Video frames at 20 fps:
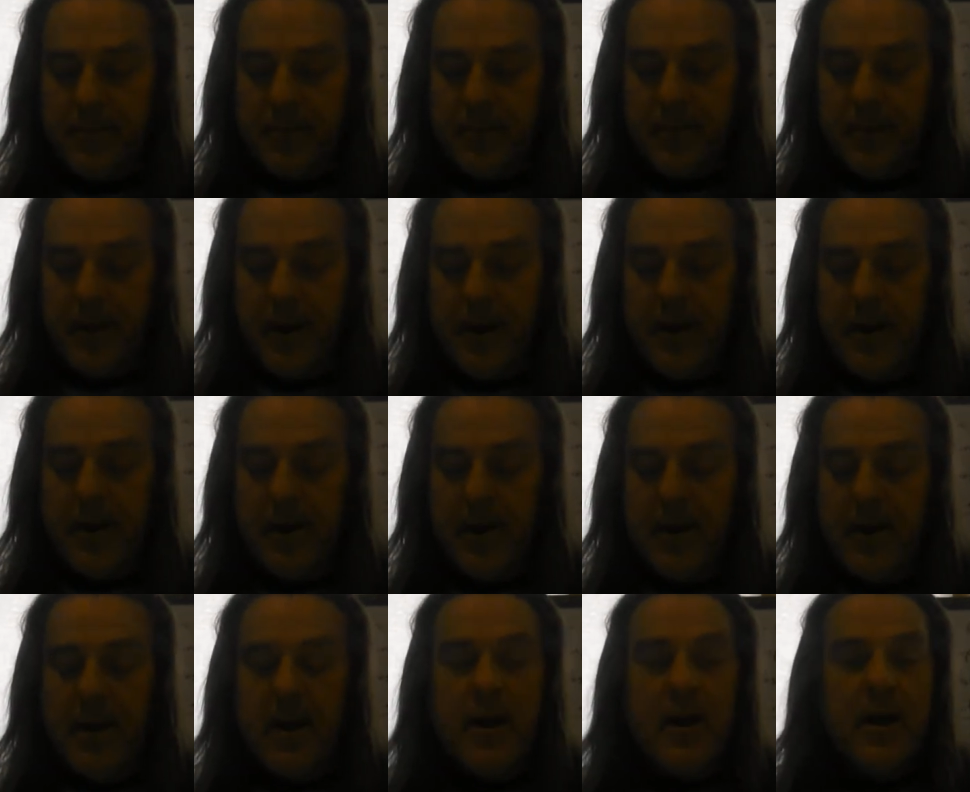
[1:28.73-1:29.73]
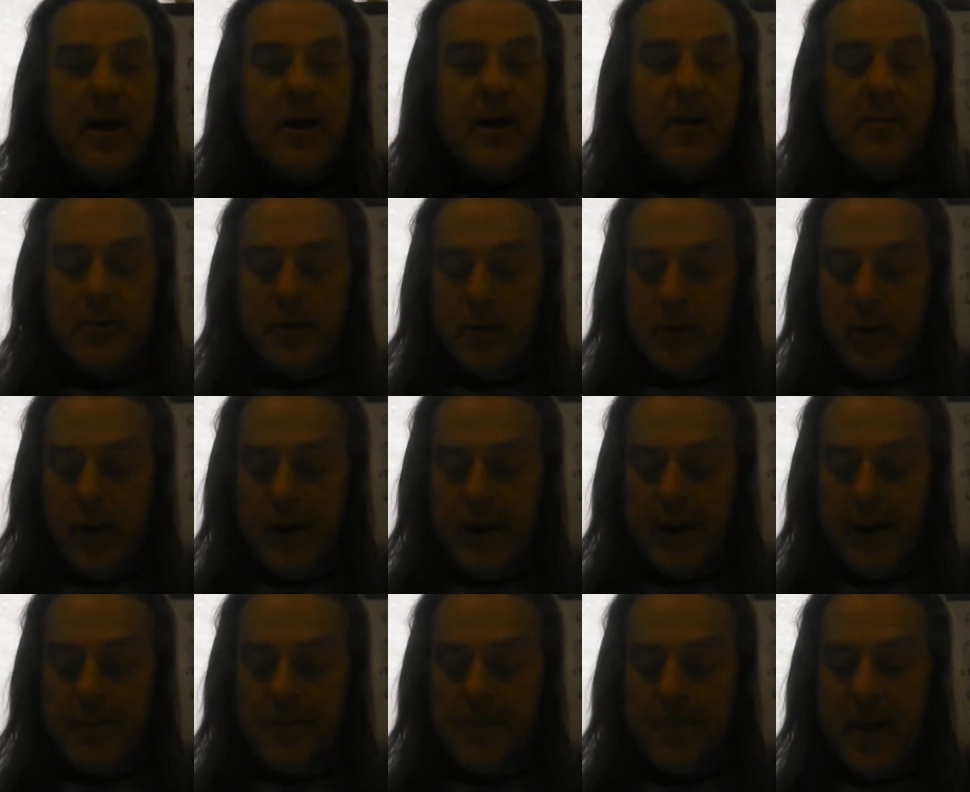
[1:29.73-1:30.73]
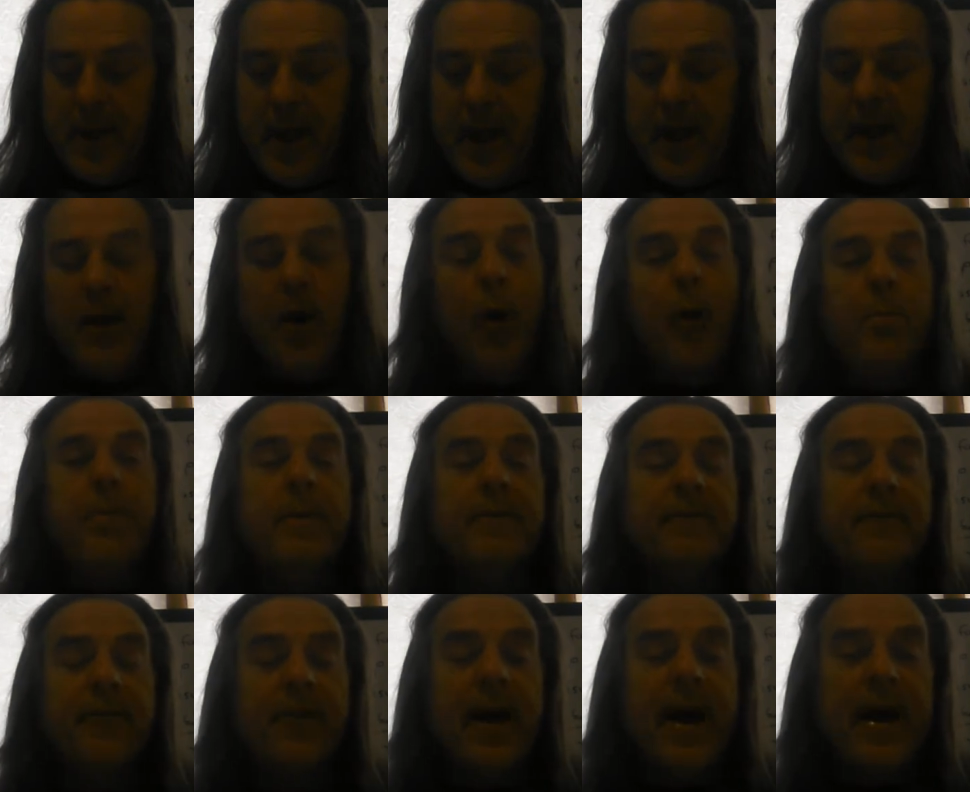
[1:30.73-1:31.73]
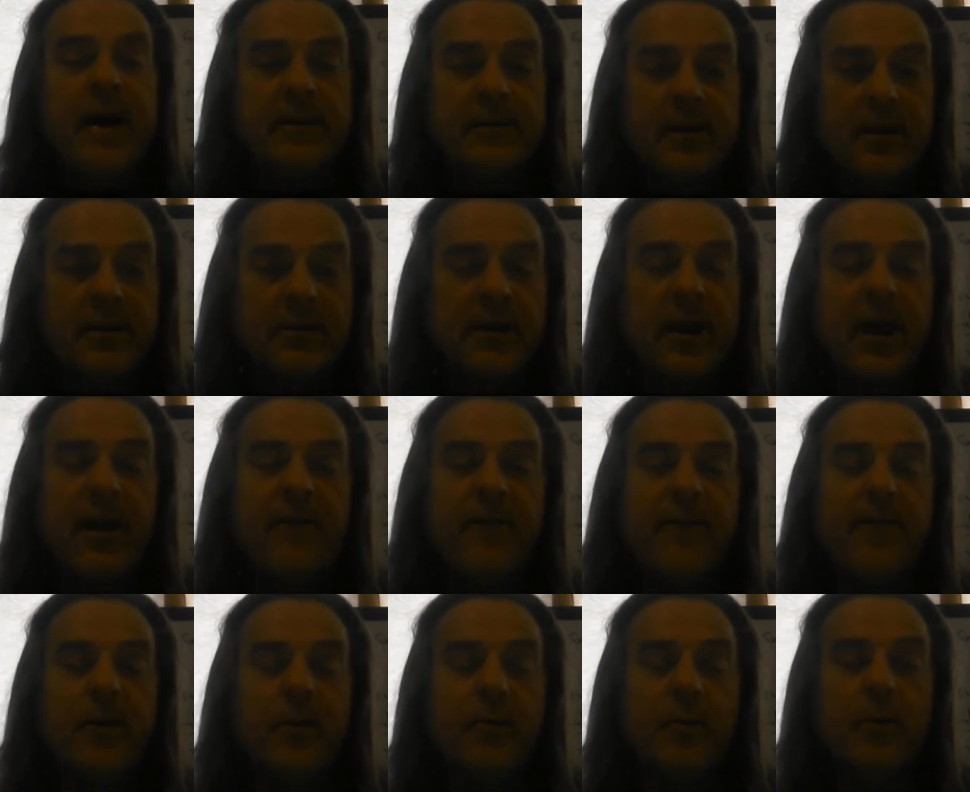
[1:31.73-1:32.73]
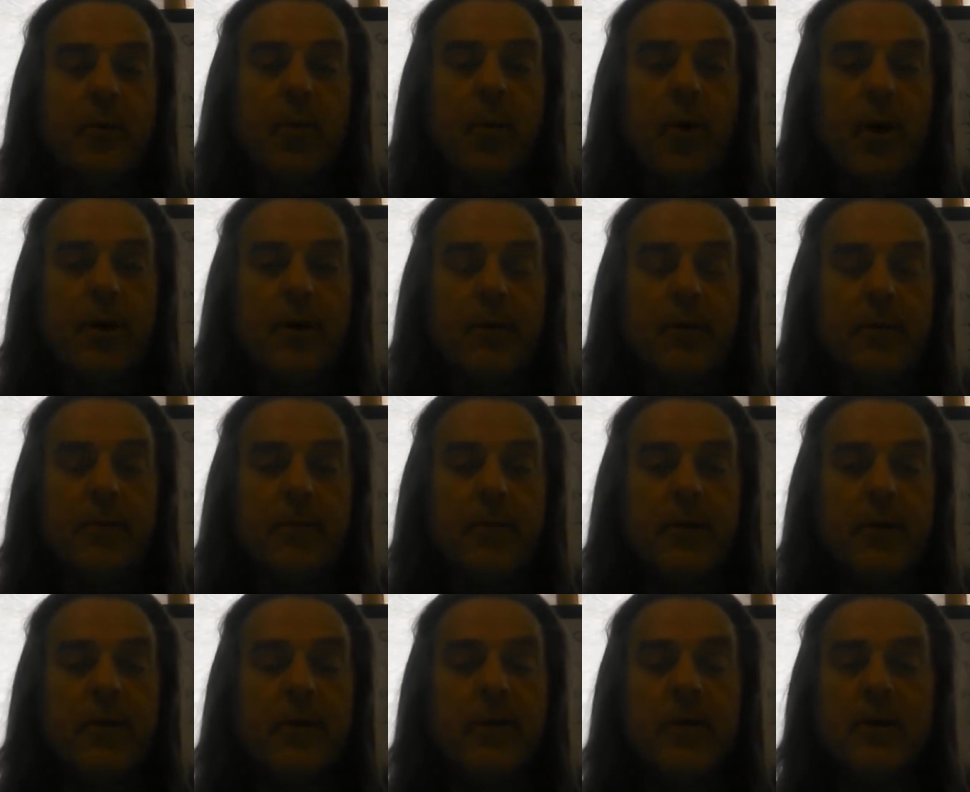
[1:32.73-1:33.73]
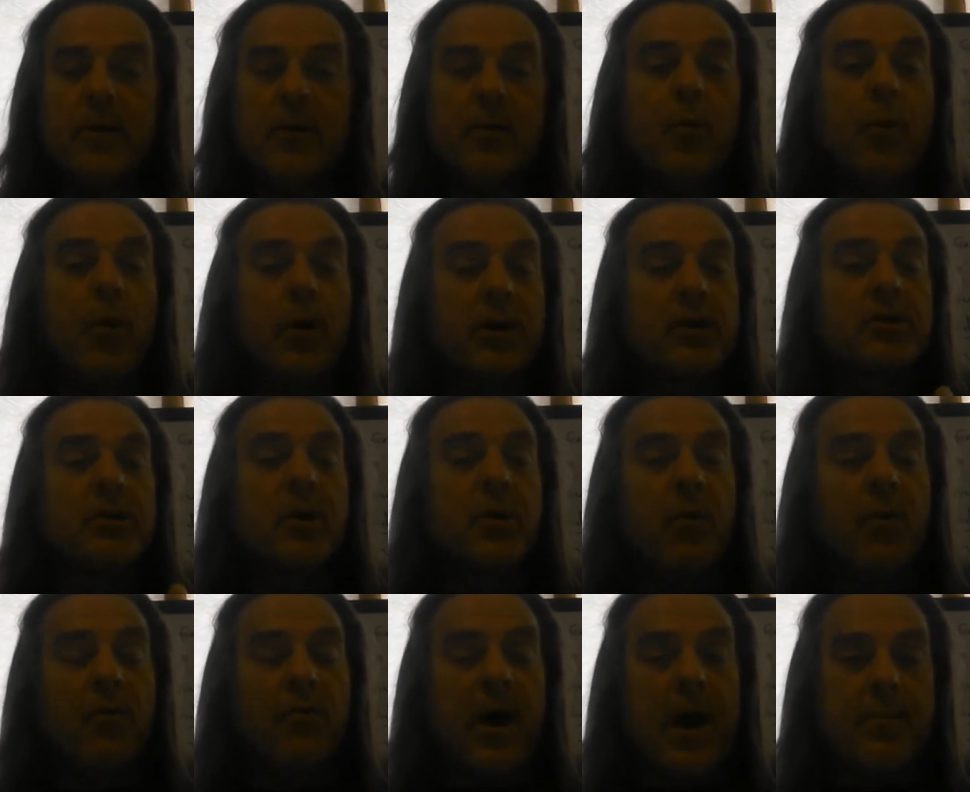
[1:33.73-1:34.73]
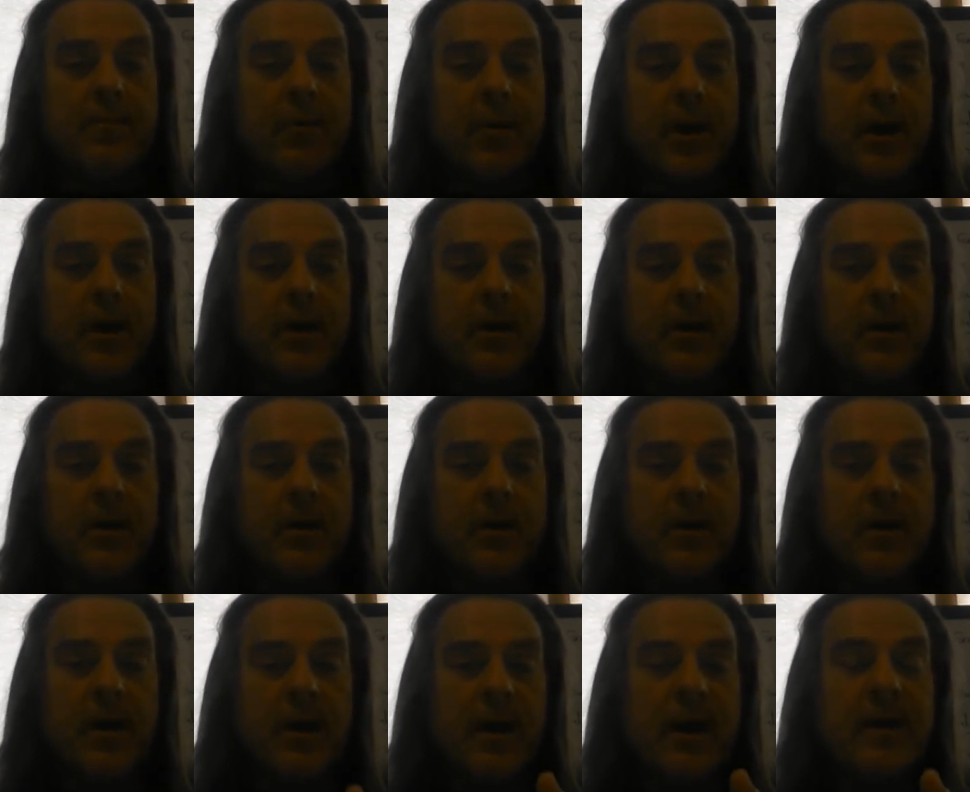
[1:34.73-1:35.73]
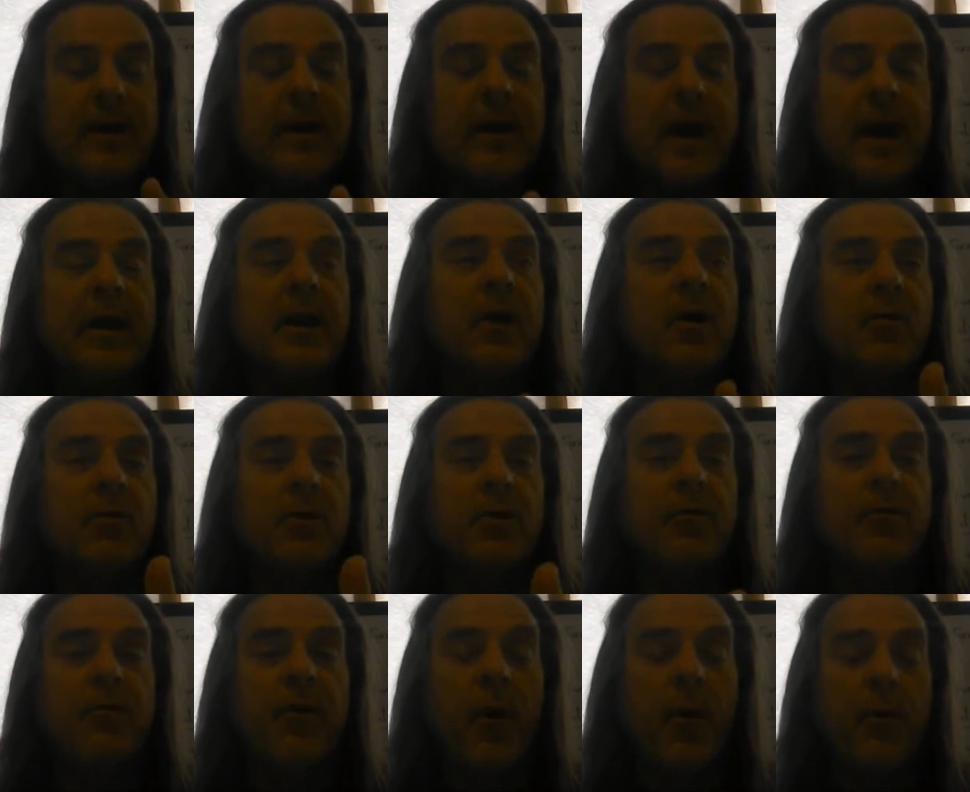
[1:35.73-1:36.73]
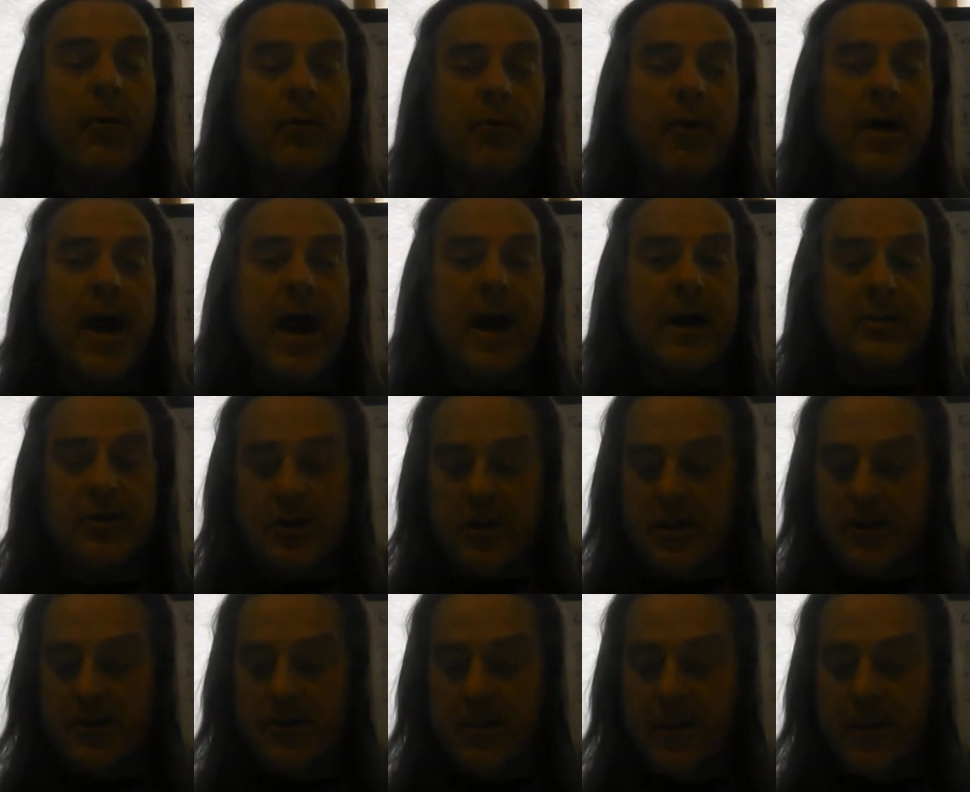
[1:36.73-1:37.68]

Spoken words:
Okay. Number 20, an open flask is half filled with water. The water is going to evaporate, indicating only forward reaction.